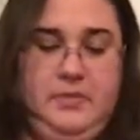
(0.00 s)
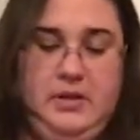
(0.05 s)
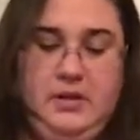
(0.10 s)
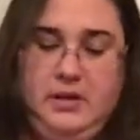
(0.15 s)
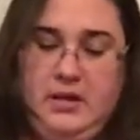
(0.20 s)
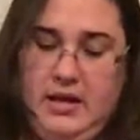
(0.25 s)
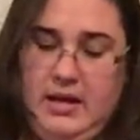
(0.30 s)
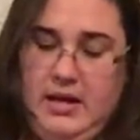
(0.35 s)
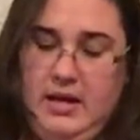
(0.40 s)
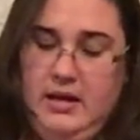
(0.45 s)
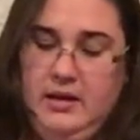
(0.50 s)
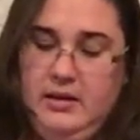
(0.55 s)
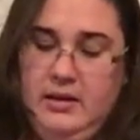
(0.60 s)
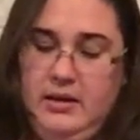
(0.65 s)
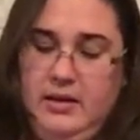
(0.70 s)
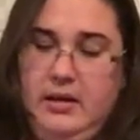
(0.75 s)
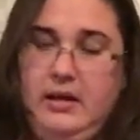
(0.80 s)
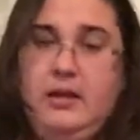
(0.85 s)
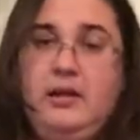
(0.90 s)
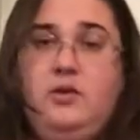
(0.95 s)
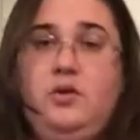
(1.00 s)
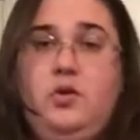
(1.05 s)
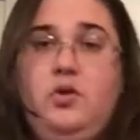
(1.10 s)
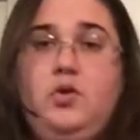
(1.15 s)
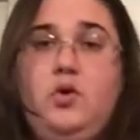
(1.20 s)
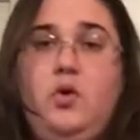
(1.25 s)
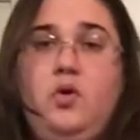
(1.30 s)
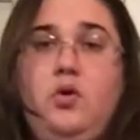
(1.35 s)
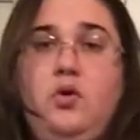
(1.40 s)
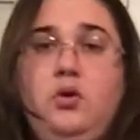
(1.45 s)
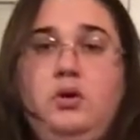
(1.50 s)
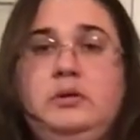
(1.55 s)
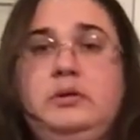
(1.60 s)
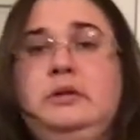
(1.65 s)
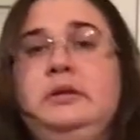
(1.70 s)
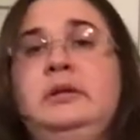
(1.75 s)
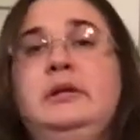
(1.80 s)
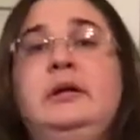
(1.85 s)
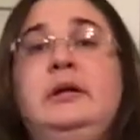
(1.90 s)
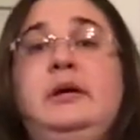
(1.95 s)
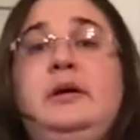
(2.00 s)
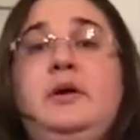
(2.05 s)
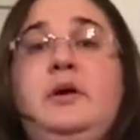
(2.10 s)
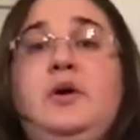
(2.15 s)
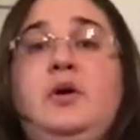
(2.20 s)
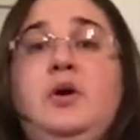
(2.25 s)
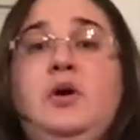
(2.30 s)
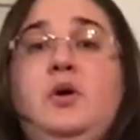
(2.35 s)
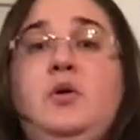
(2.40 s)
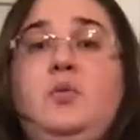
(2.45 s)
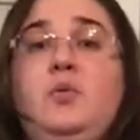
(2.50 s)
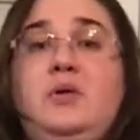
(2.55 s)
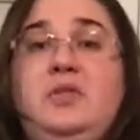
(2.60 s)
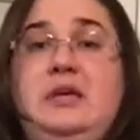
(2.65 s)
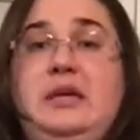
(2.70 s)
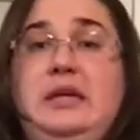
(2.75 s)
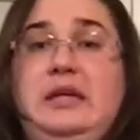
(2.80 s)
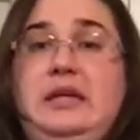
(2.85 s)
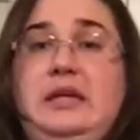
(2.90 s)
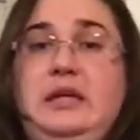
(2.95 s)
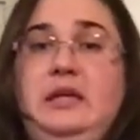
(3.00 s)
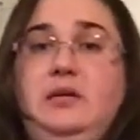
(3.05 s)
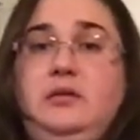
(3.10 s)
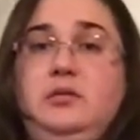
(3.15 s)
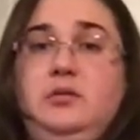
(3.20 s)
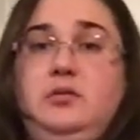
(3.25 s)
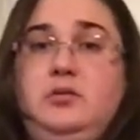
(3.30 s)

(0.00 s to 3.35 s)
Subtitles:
Okay, and the goal with any